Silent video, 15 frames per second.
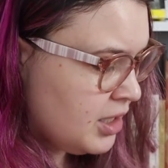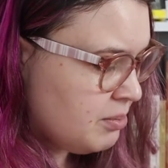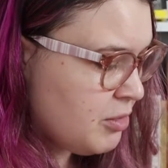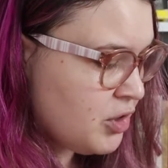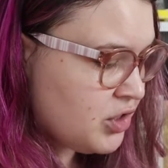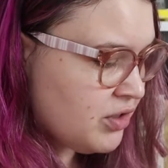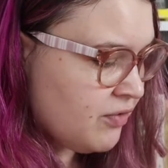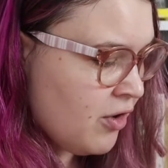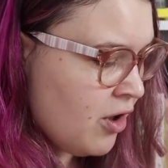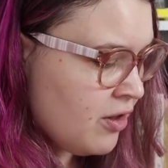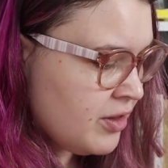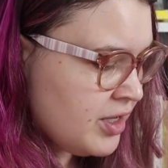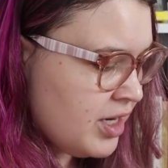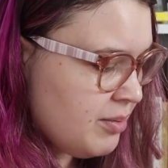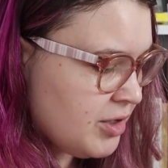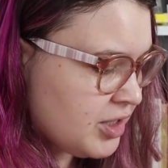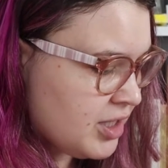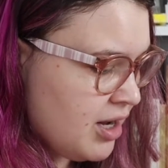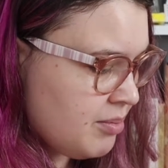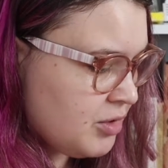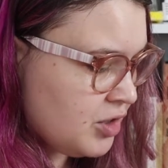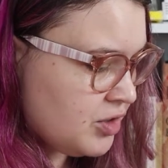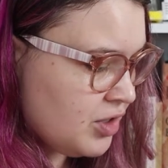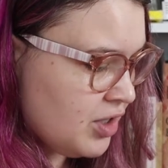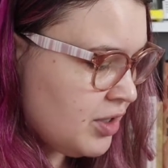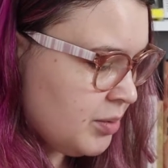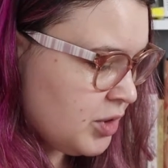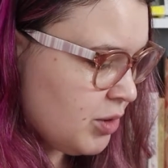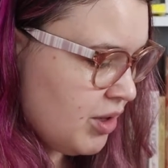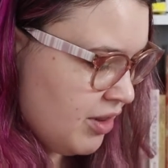Most of all, he must come to
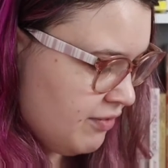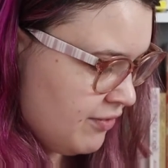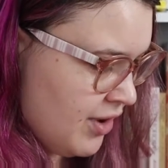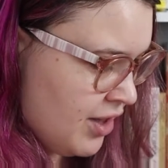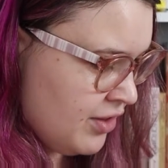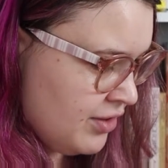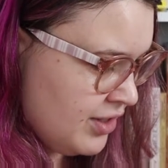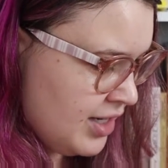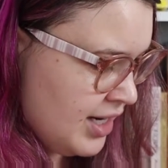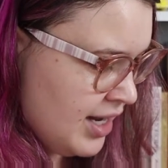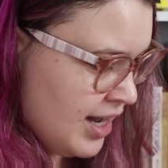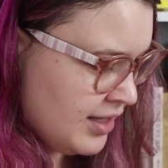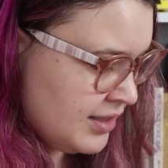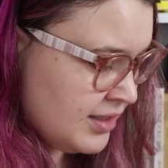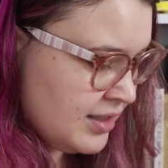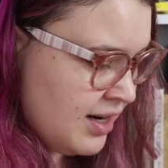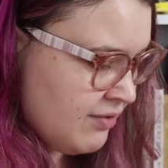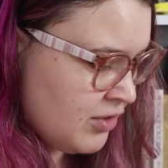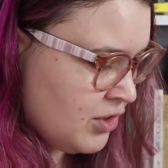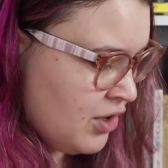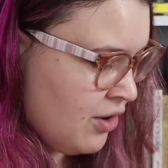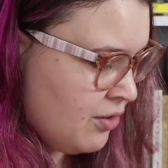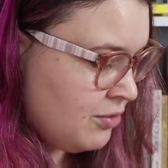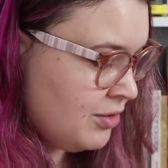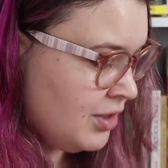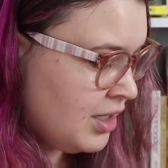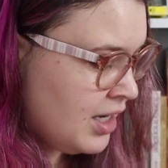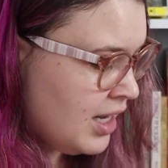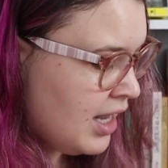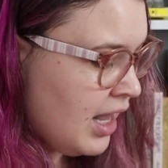terms with a father he has never known
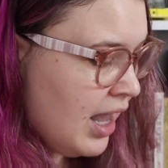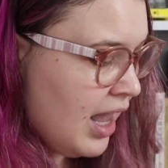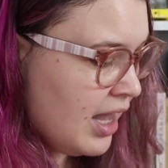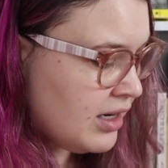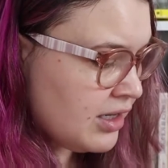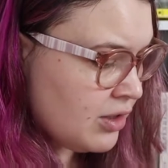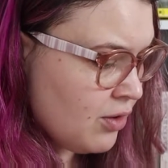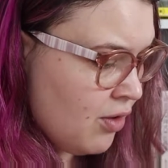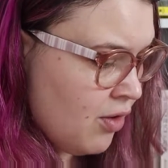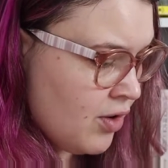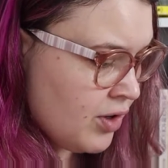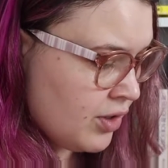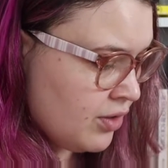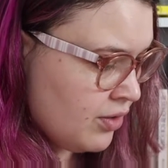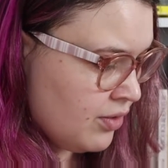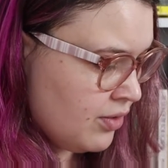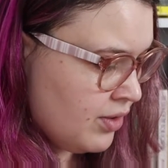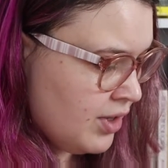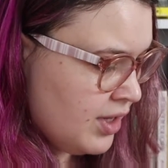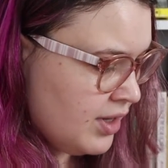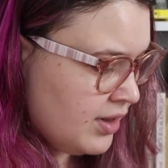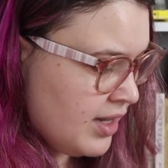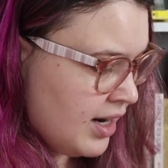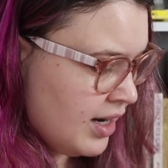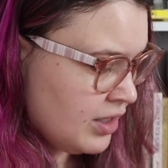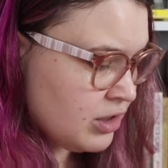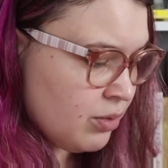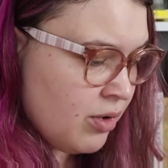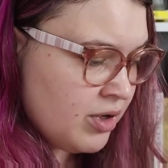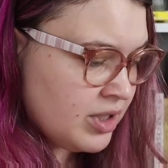and an oracle that
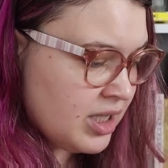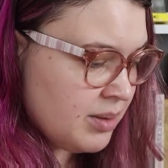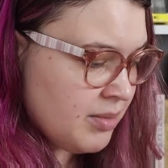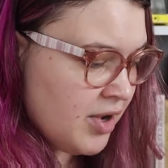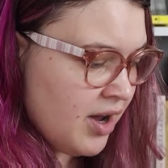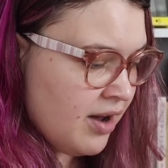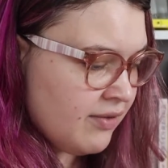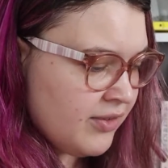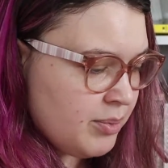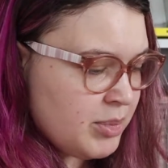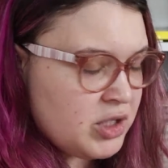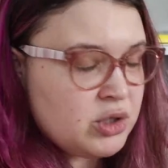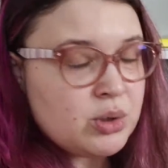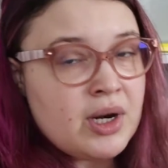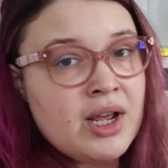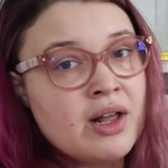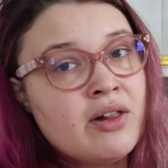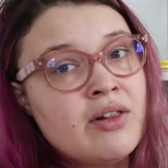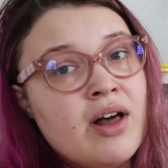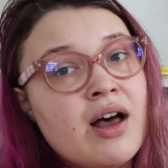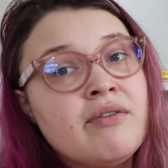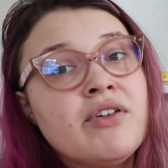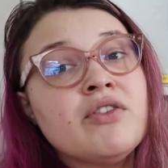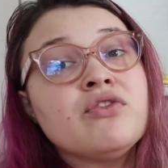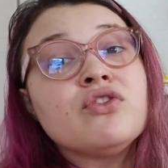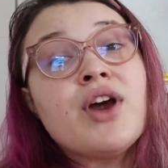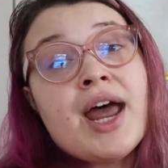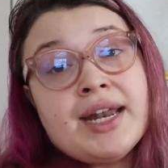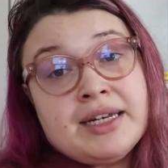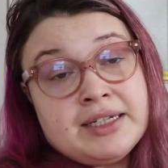has warned him of a betrayal of a
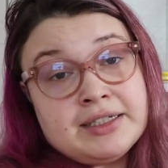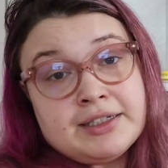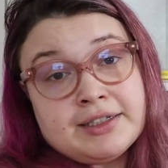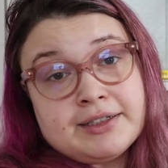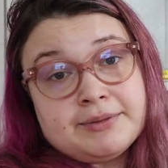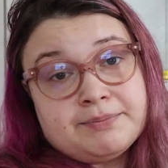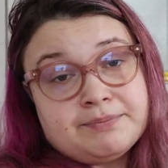friend.